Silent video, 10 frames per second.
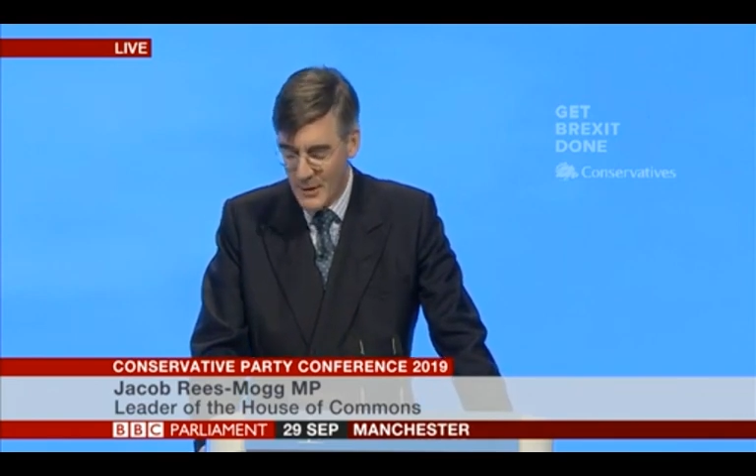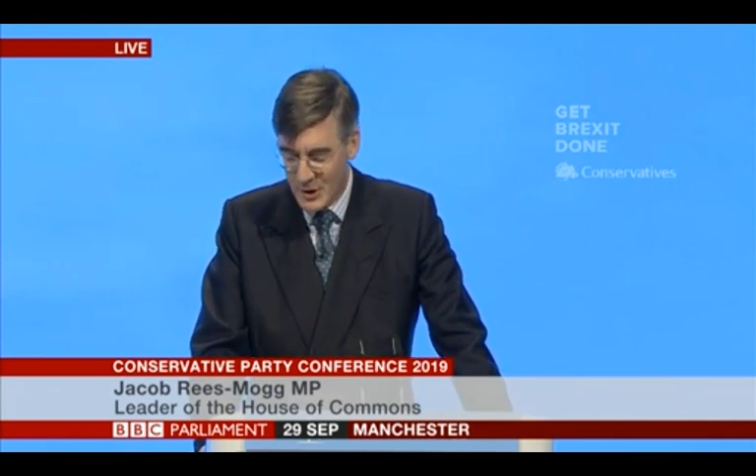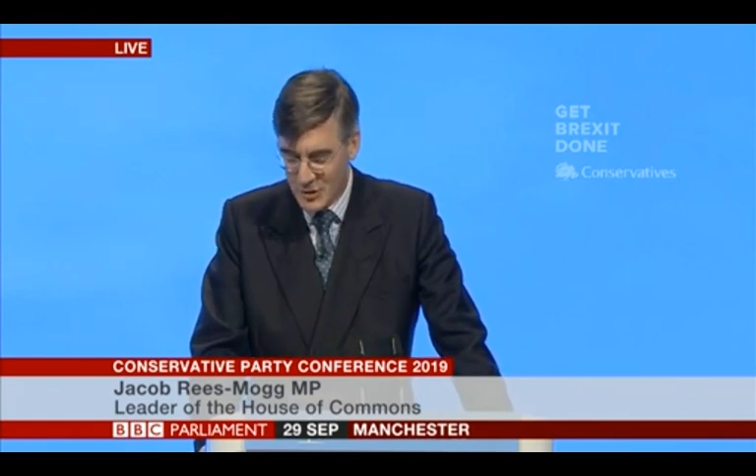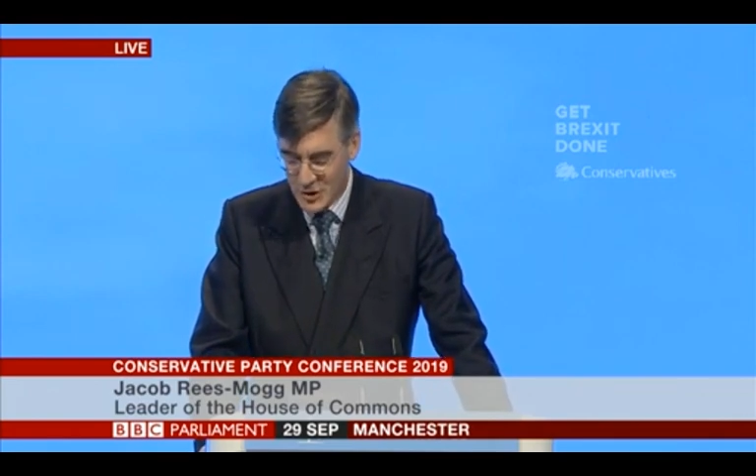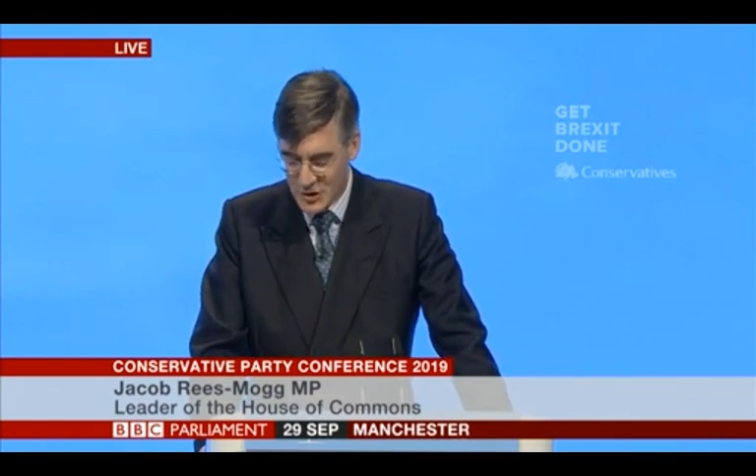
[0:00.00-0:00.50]

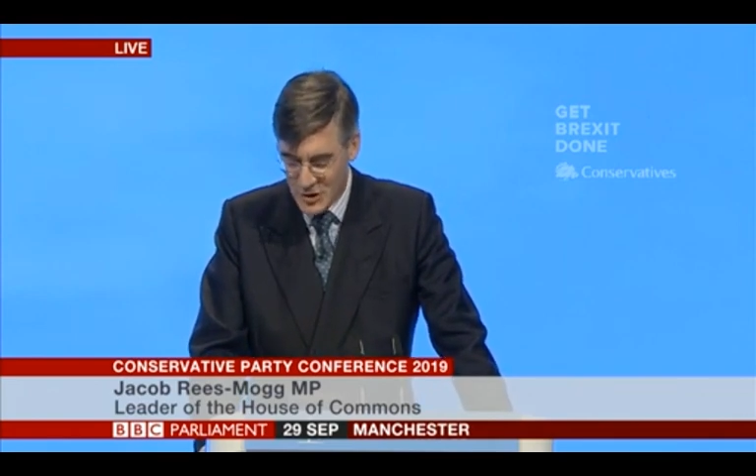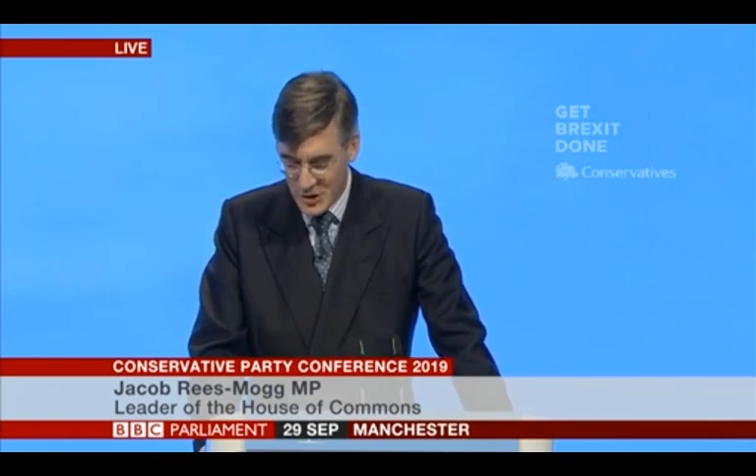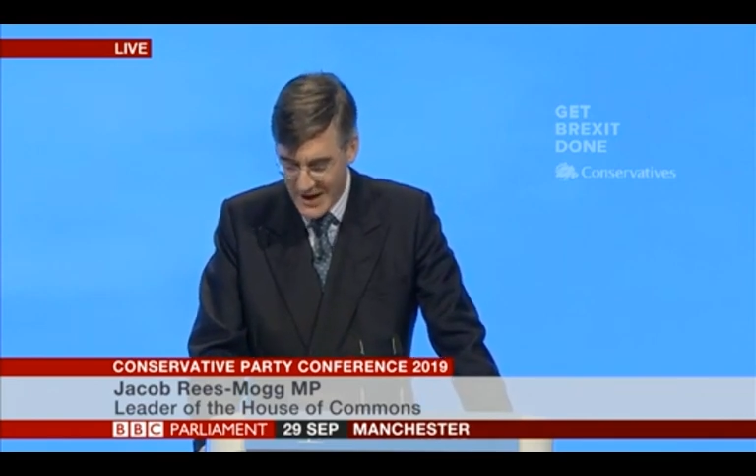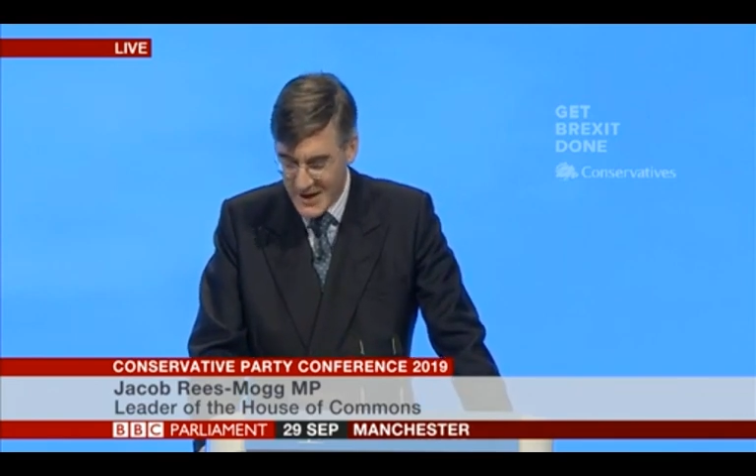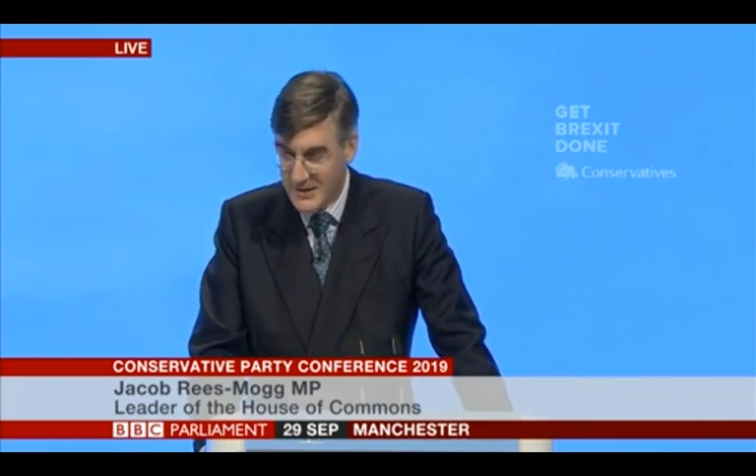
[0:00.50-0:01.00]
moment to
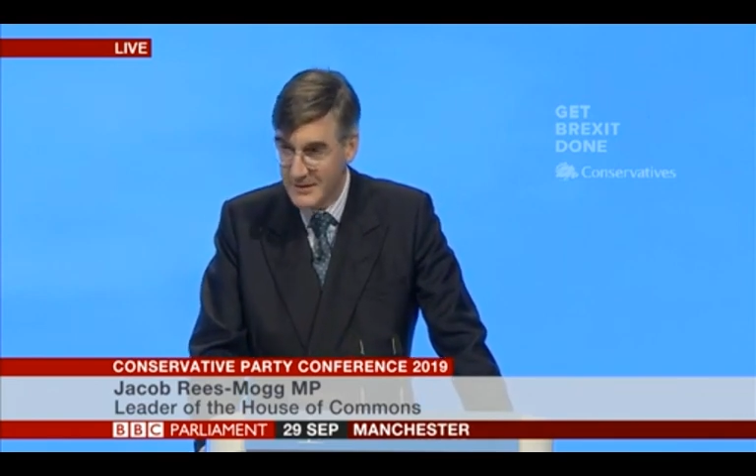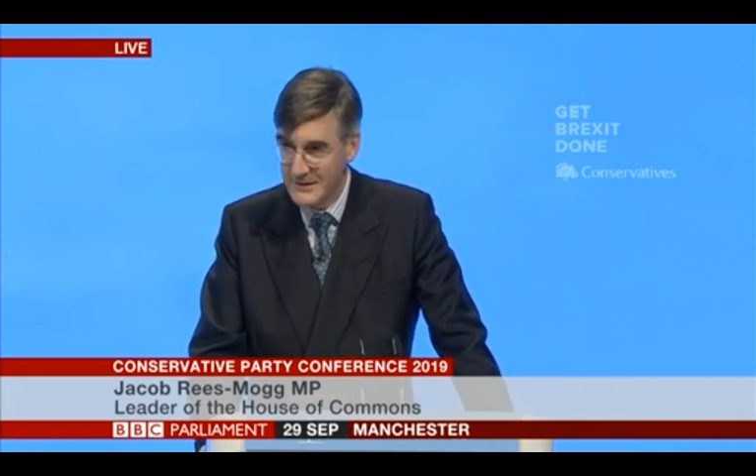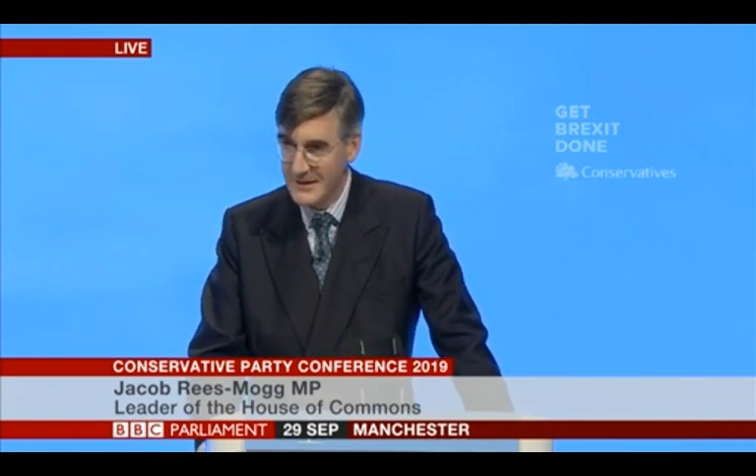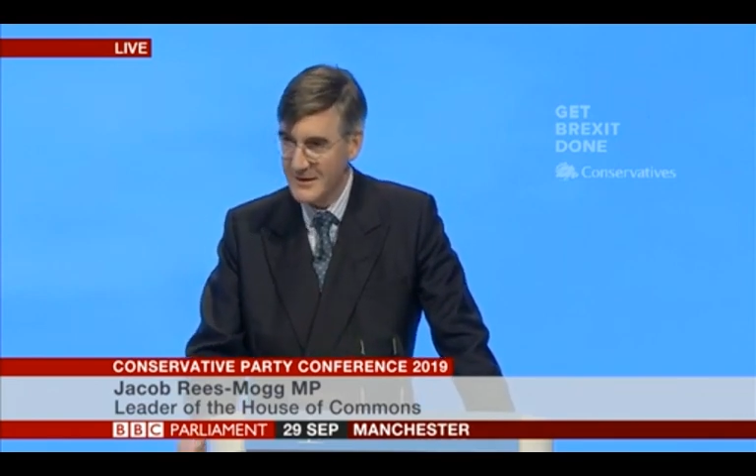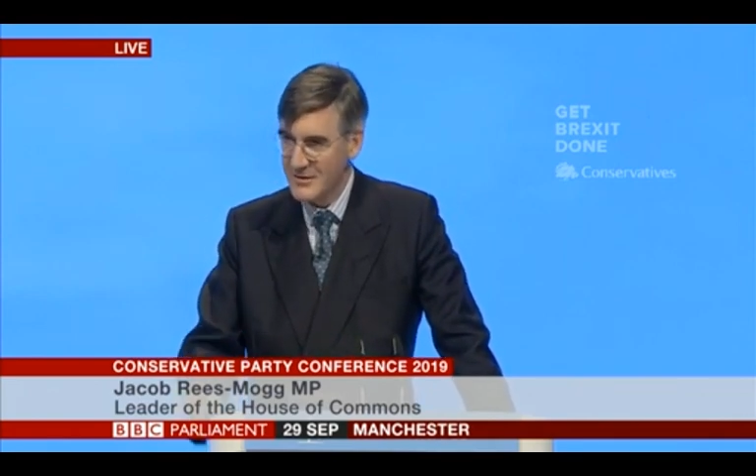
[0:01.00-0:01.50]

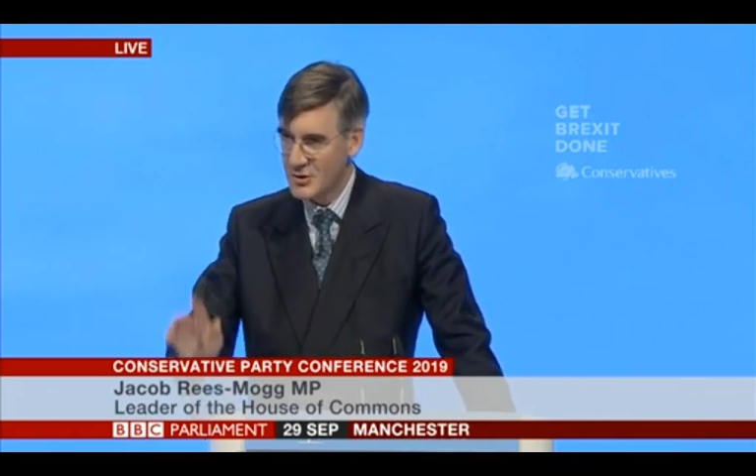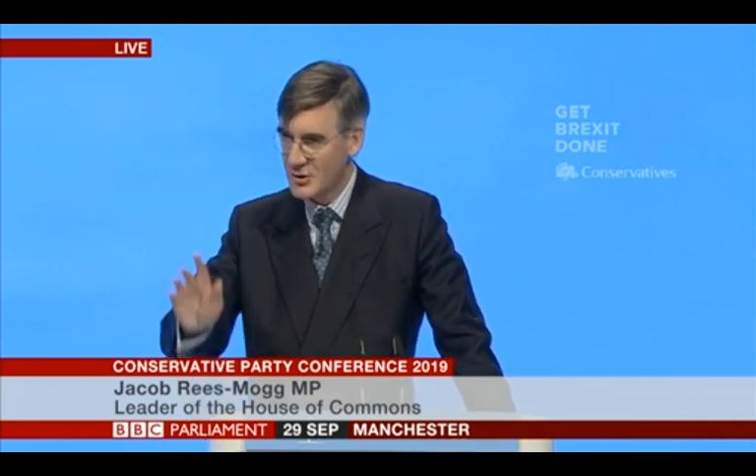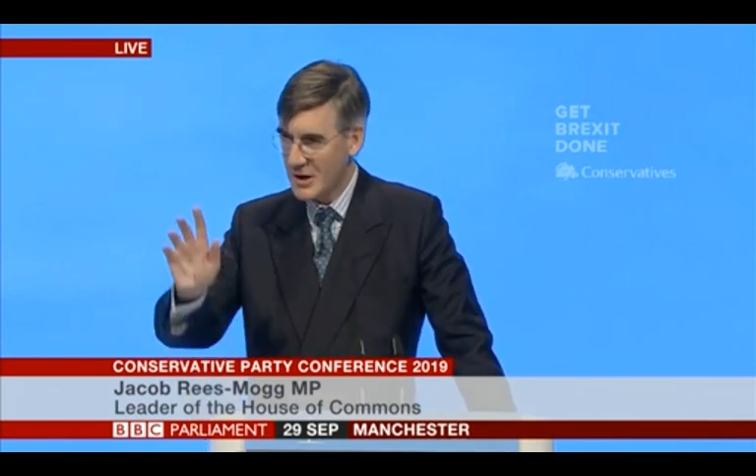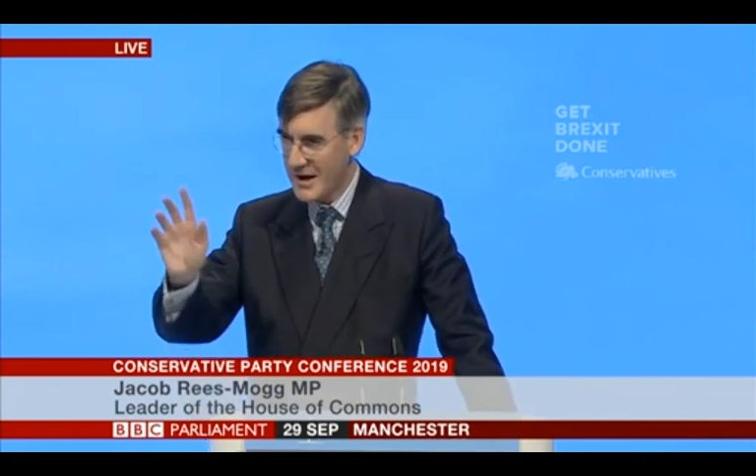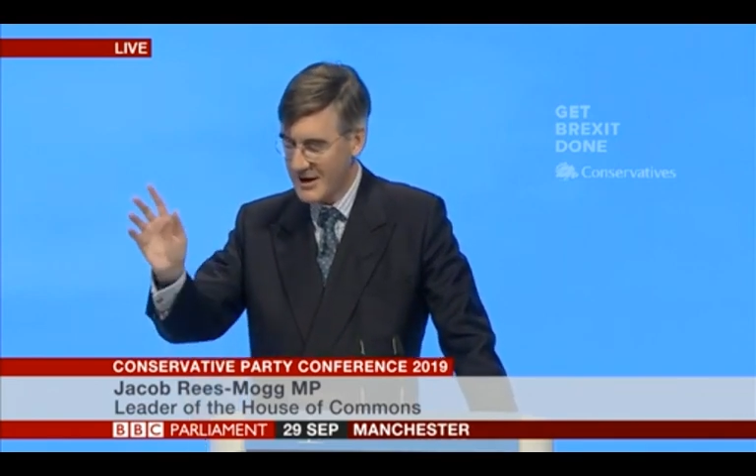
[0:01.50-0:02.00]
strike.
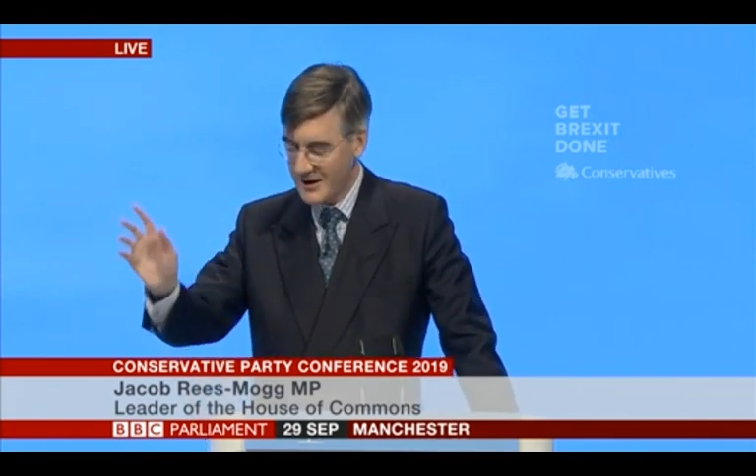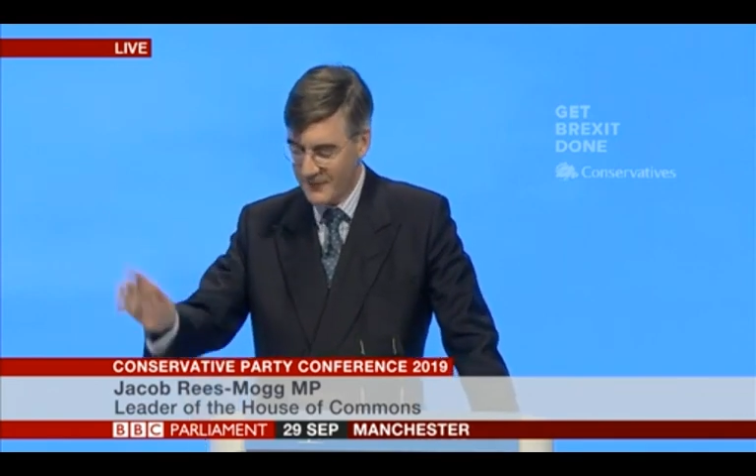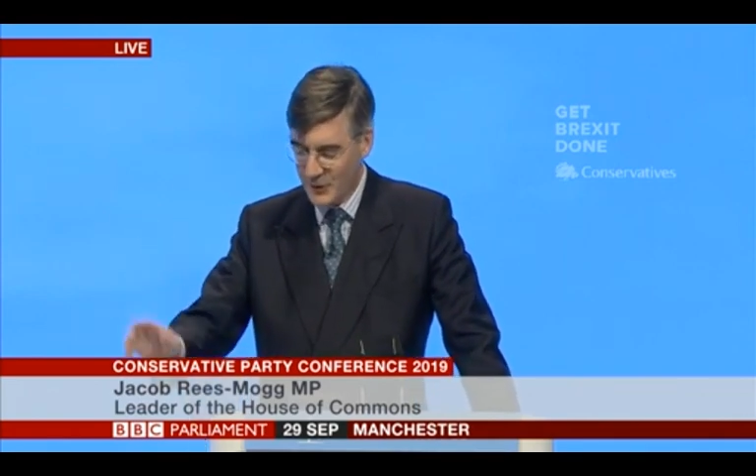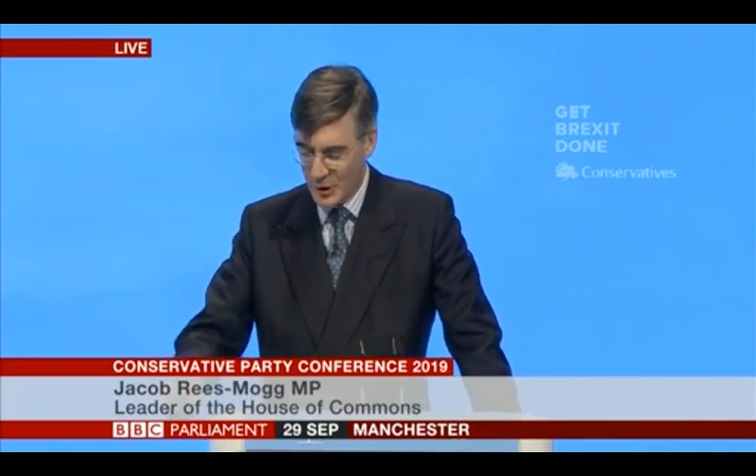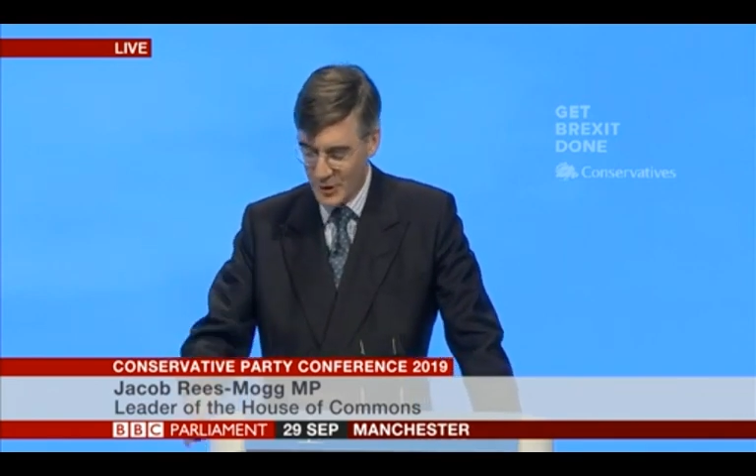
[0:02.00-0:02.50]

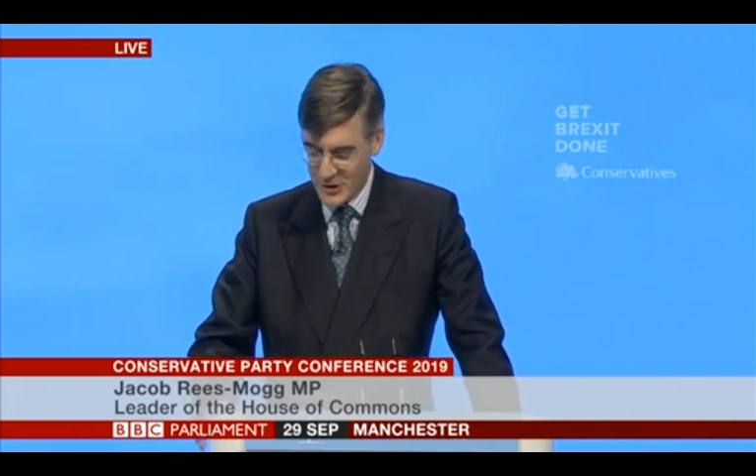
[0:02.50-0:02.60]
Striking, of